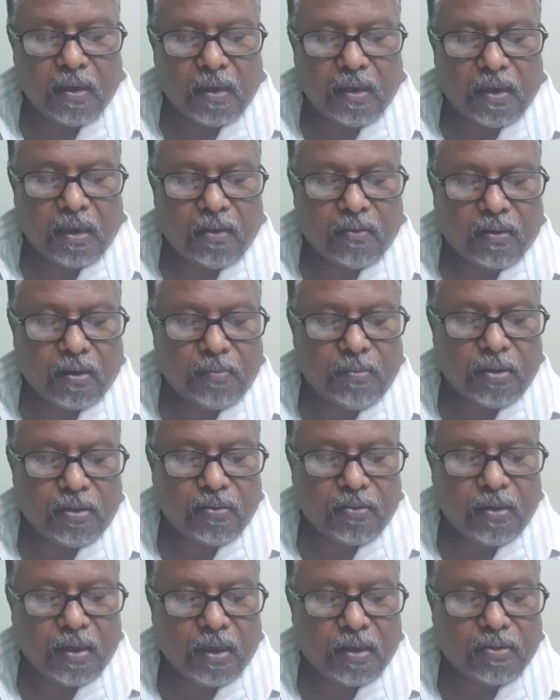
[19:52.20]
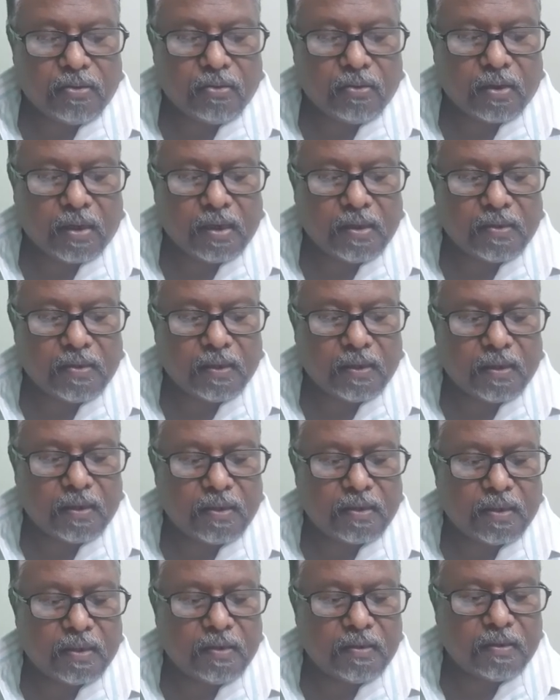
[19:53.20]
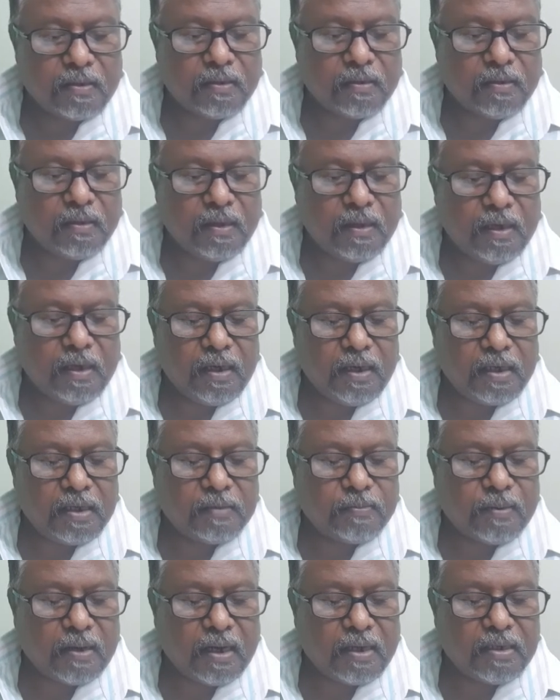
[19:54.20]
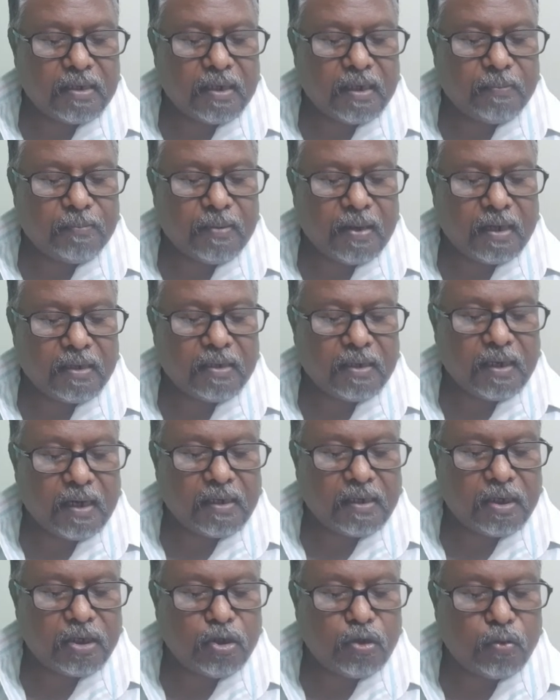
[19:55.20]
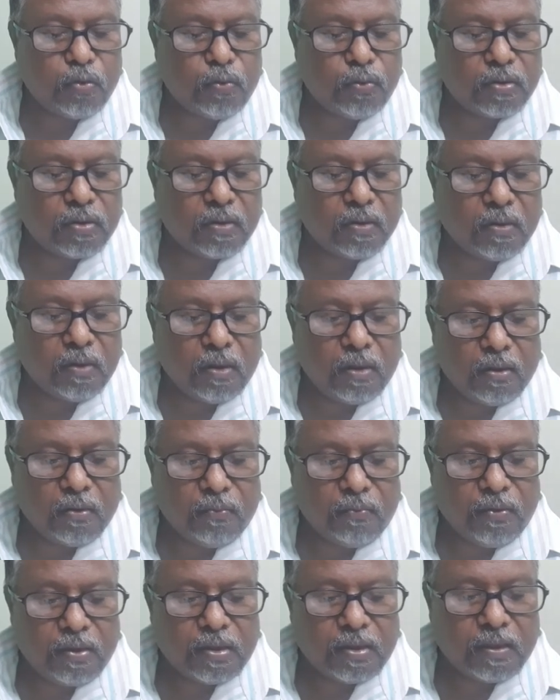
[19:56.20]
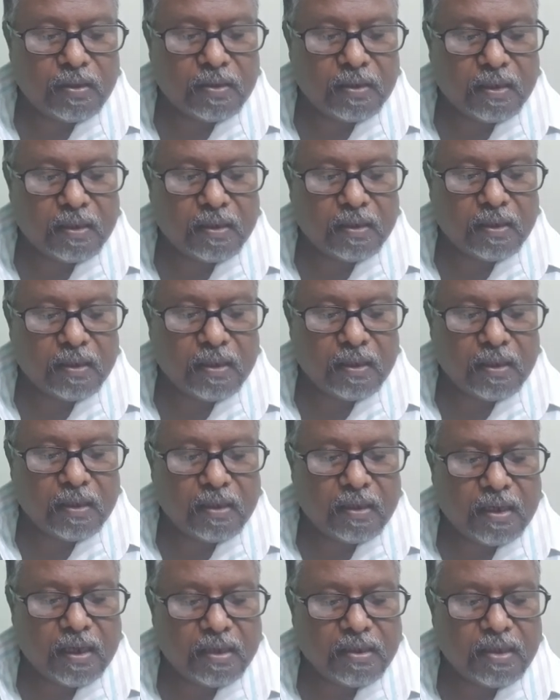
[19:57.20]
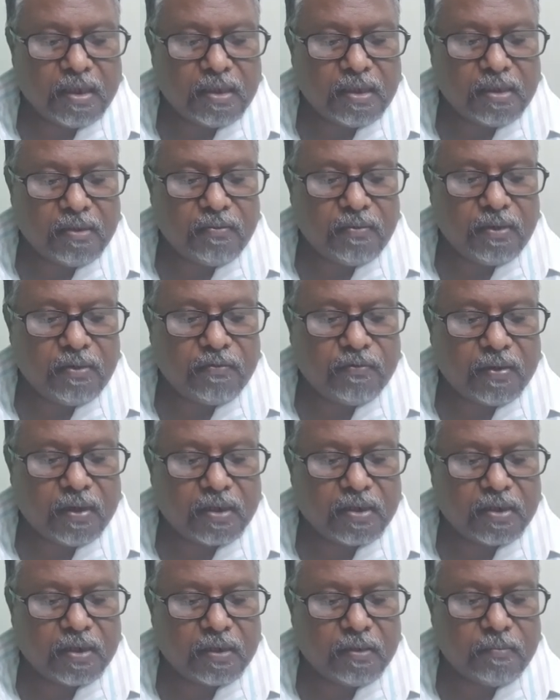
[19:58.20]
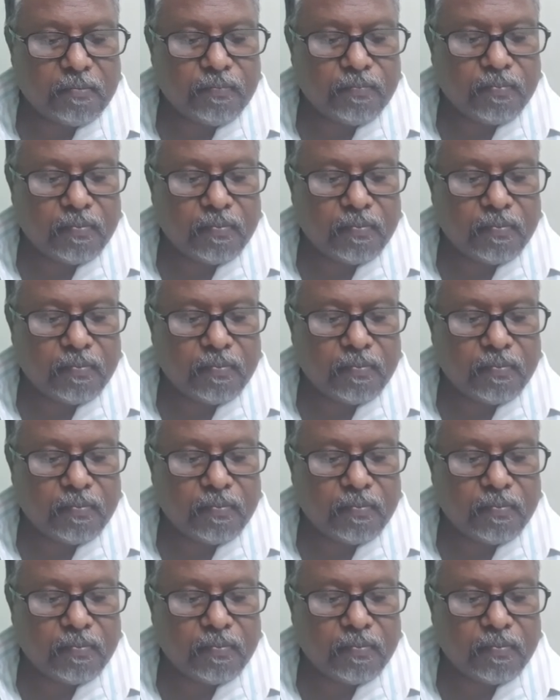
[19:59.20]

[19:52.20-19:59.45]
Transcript: Now coming to the exocrine secretions, it is pancreatic juice which is digestive infunction,